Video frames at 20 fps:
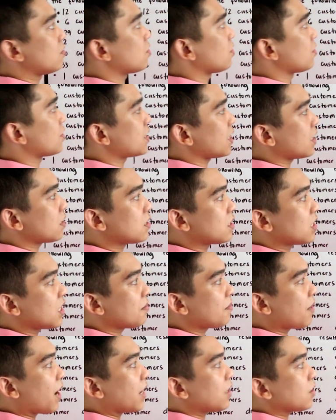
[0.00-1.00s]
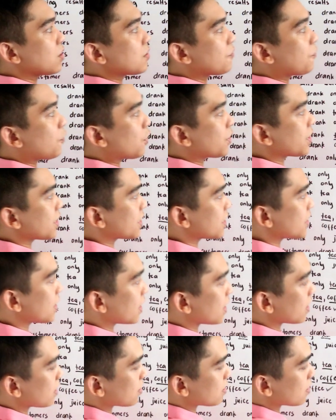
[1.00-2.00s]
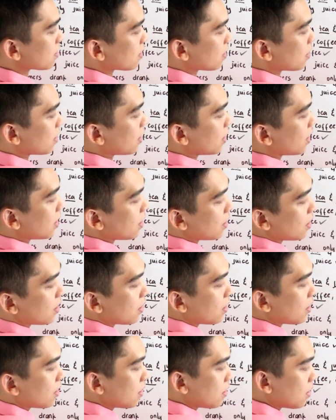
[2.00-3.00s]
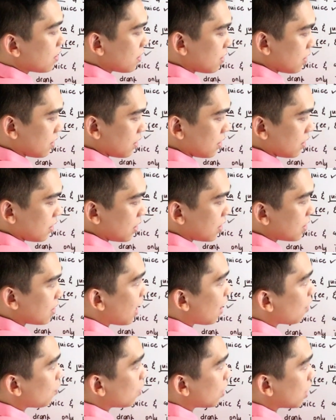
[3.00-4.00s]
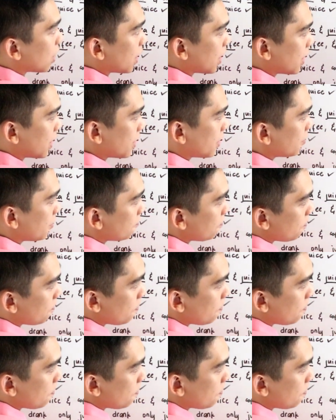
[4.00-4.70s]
So 60 minus 46 in our